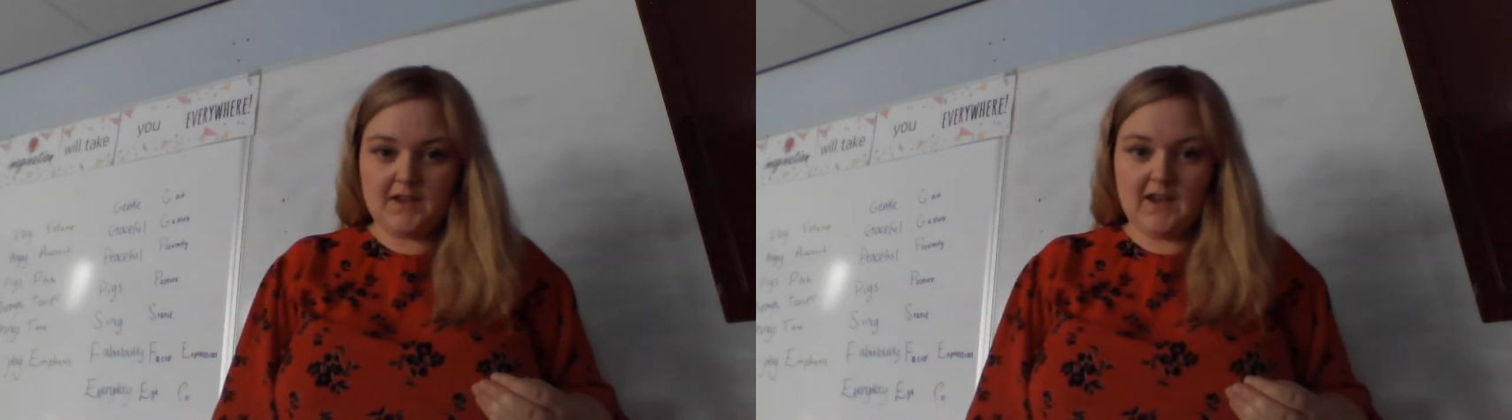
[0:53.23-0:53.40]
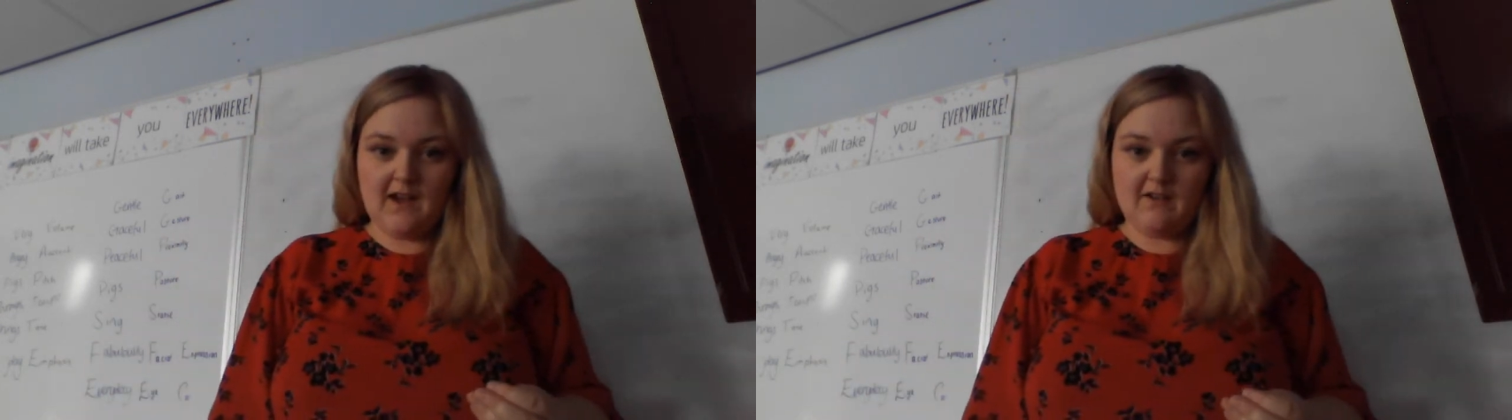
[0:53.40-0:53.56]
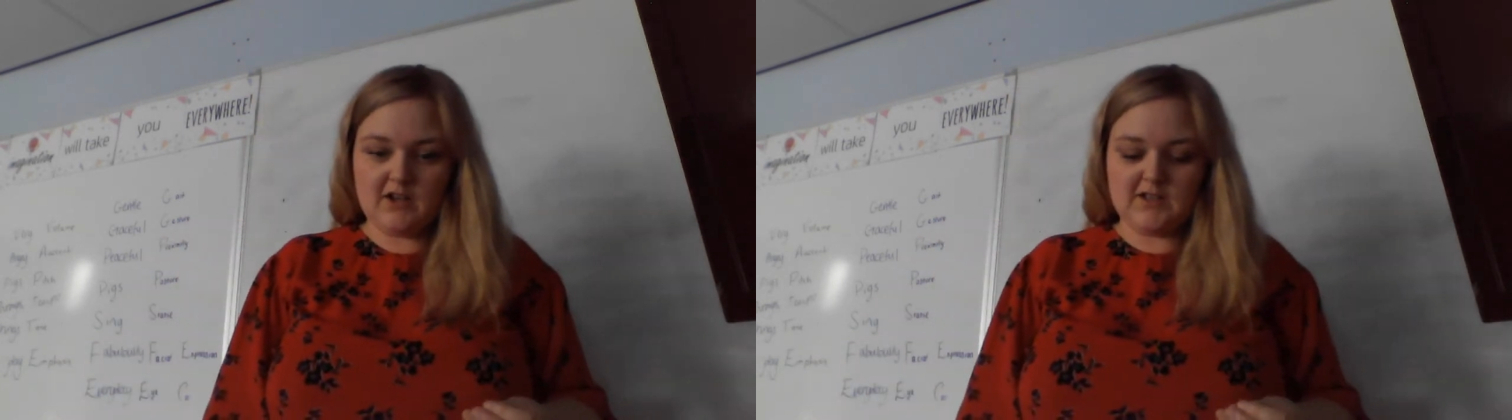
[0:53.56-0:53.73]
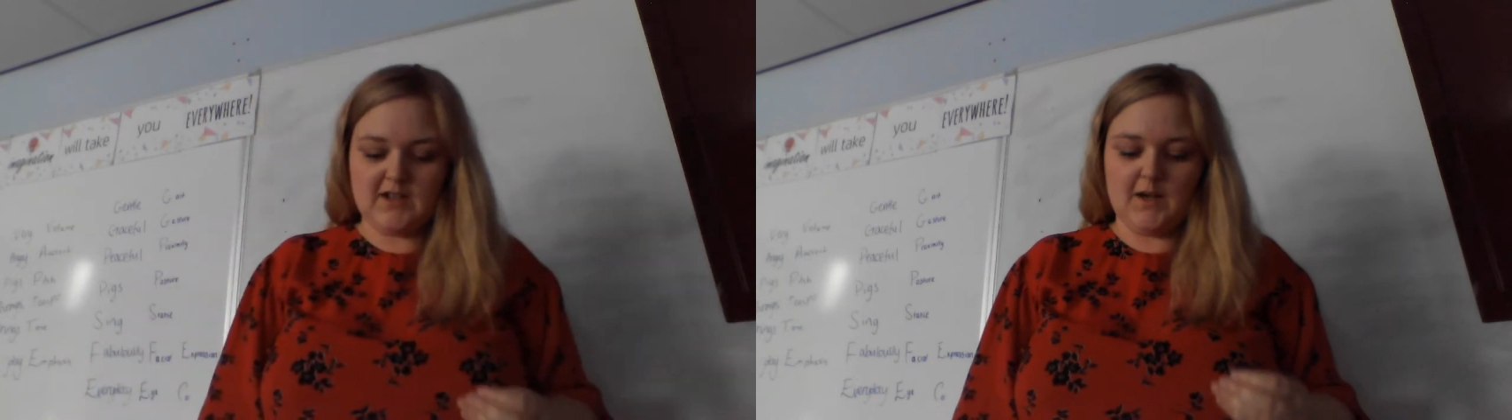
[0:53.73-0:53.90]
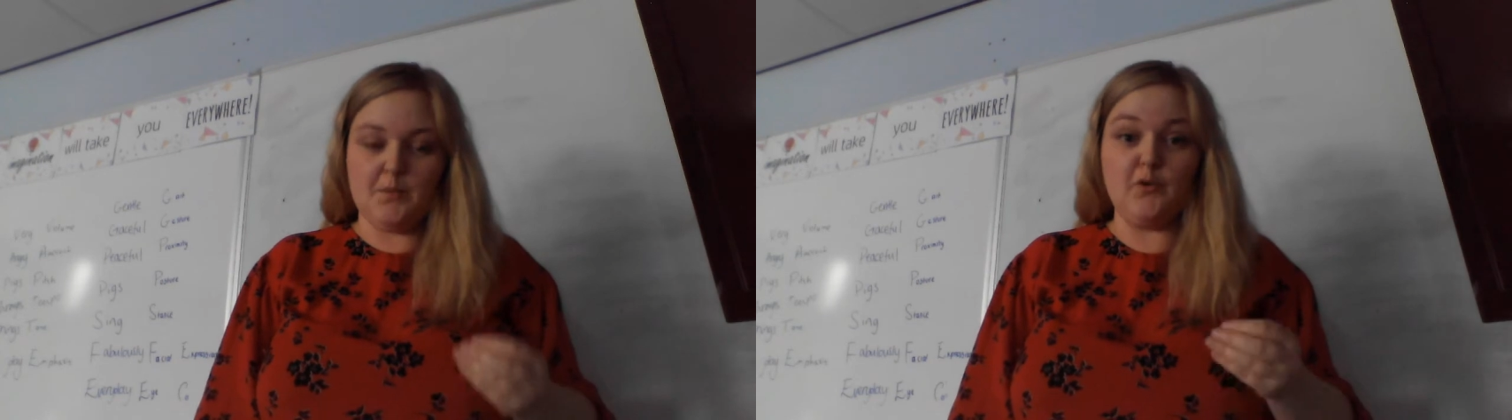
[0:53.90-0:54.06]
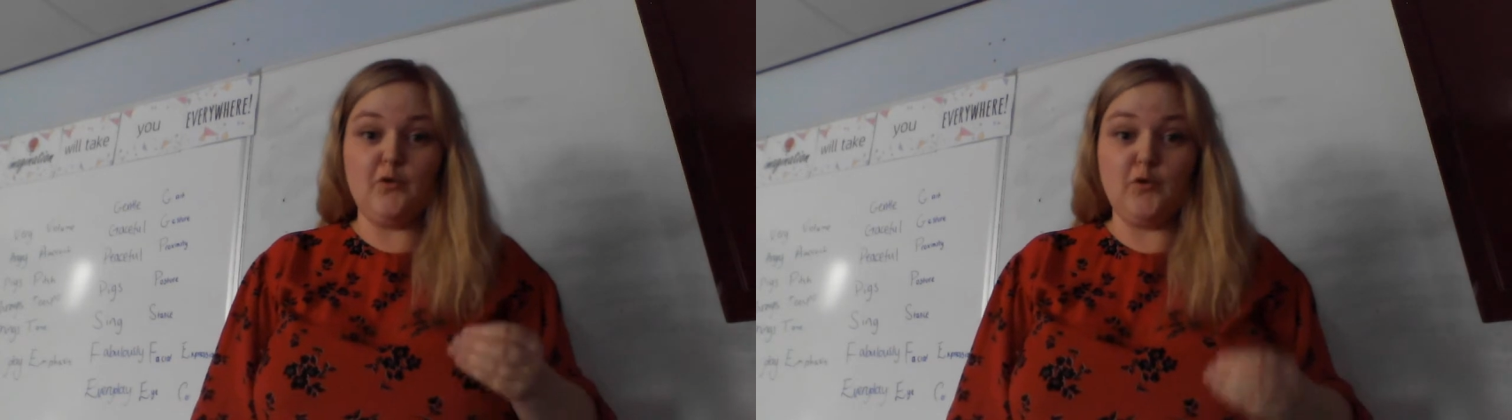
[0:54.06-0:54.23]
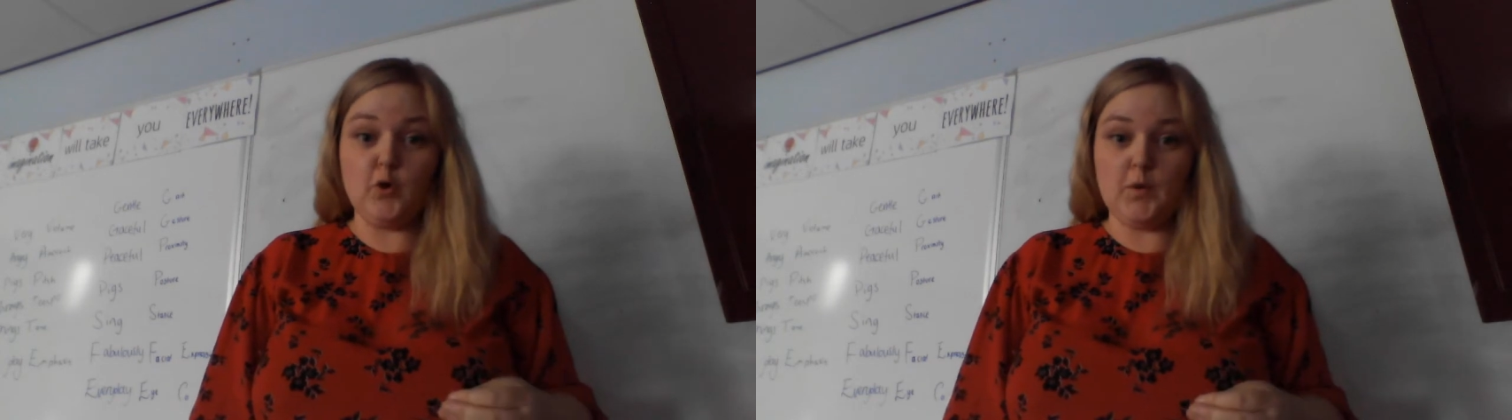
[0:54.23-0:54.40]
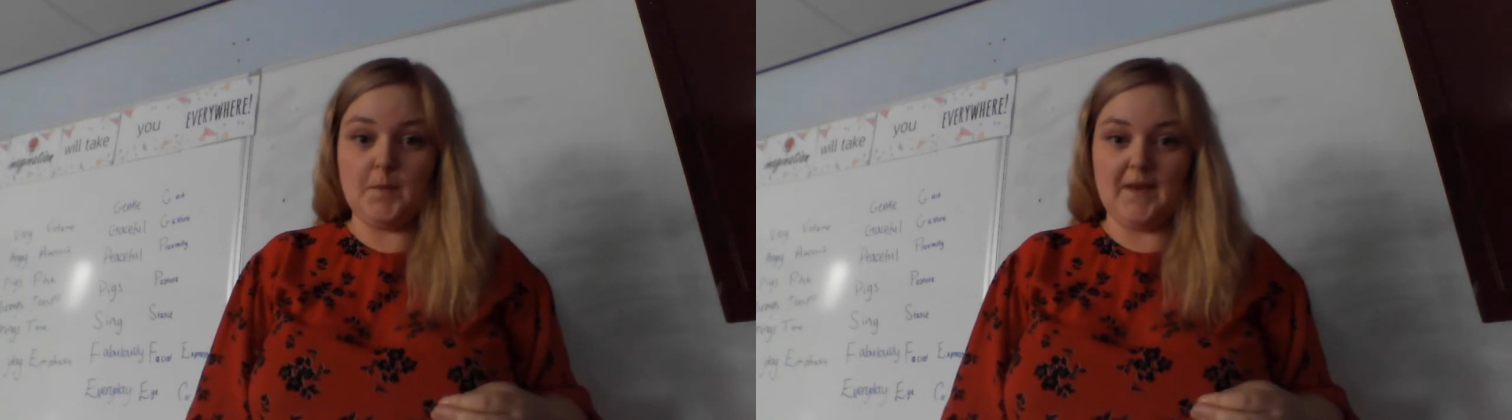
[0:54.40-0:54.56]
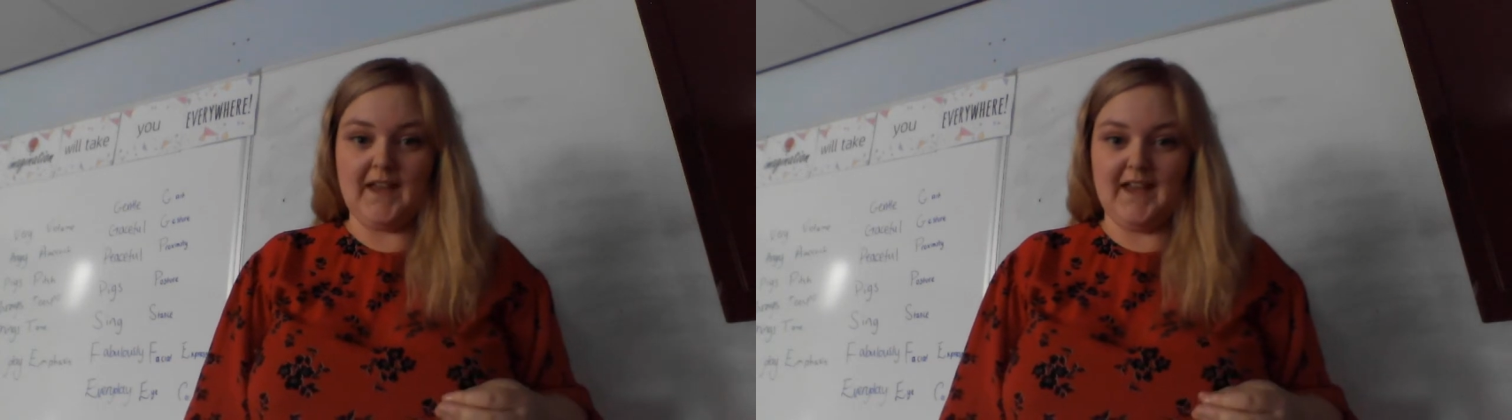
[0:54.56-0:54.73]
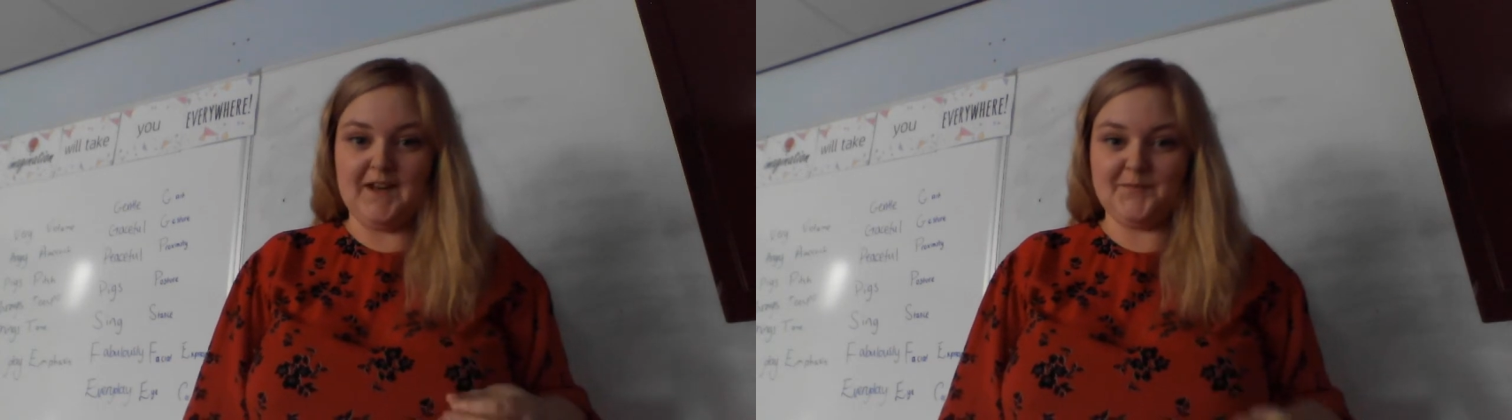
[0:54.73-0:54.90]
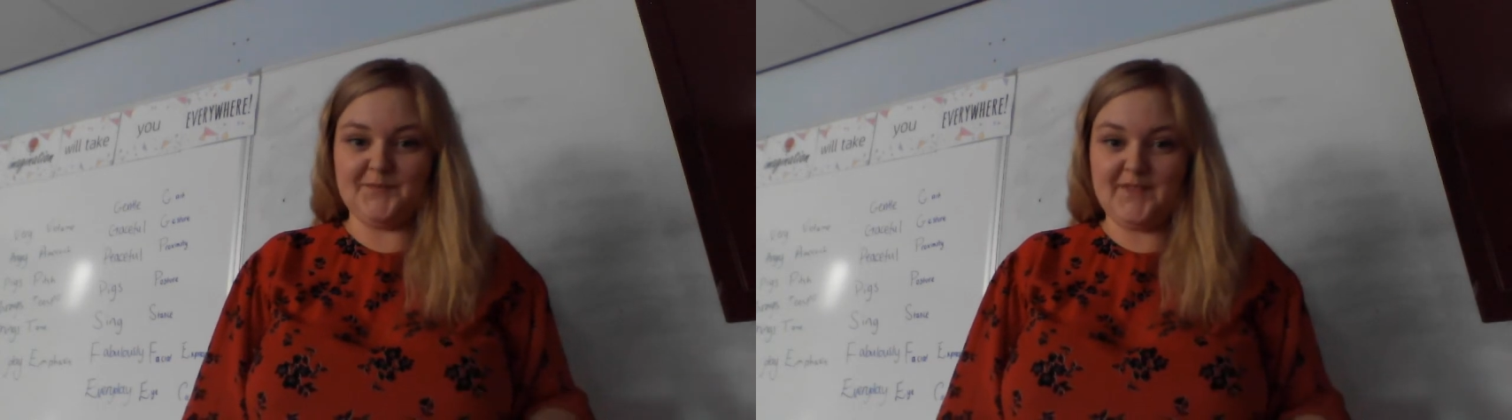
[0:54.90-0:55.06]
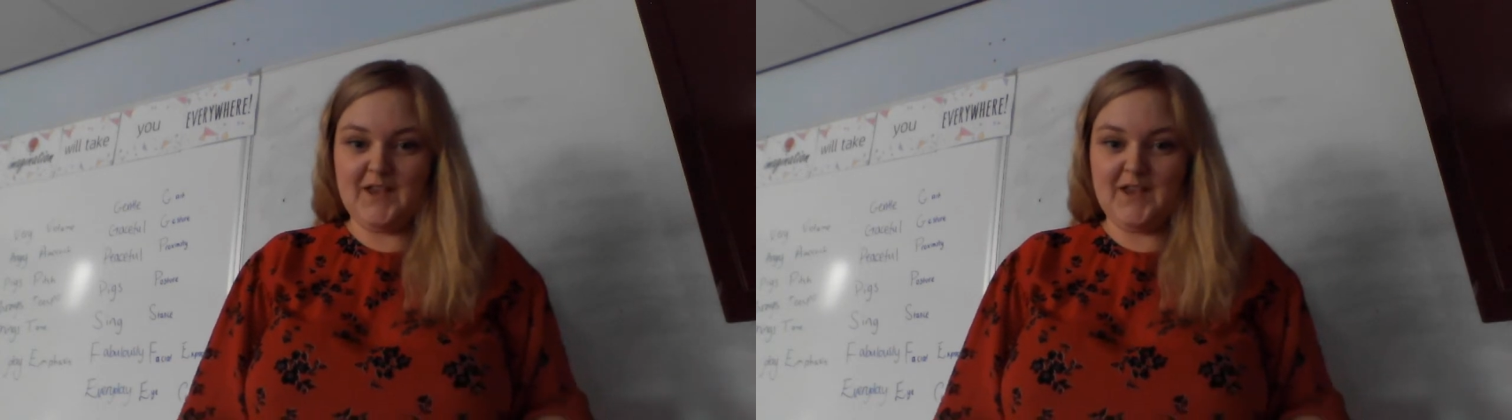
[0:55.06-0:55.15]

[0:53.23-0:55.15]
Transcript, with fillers: character before we begin.